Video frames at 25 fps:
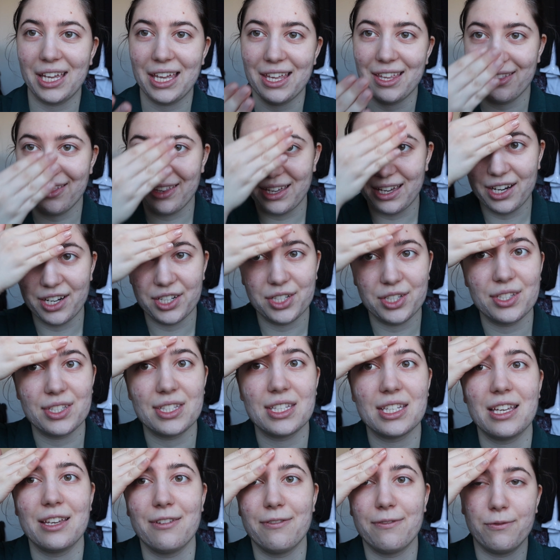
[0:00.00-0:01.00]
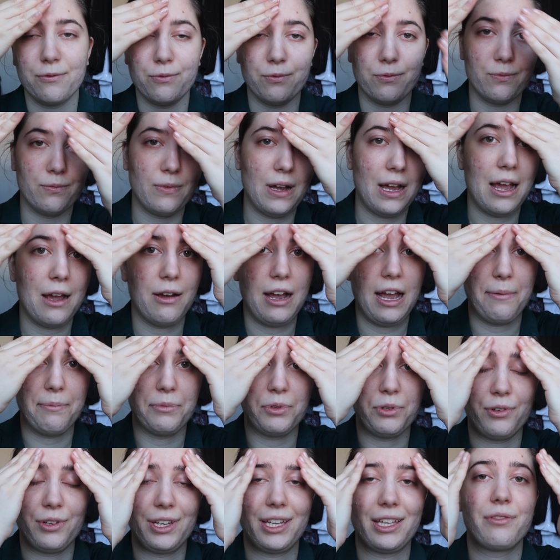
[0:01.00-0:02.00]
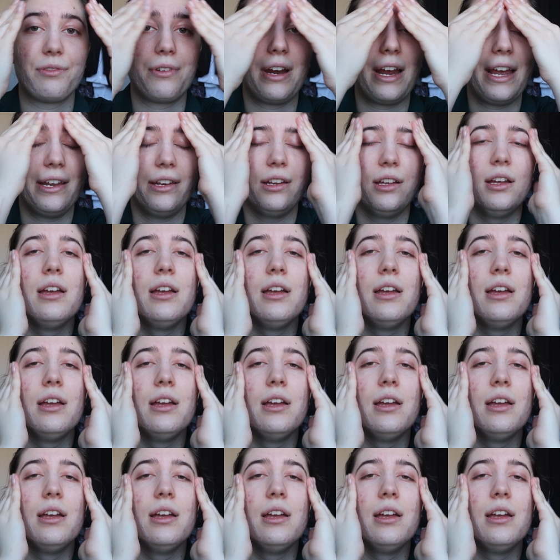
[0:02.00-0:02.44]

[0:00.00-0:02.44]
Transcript: in there to see if I'm doing it right.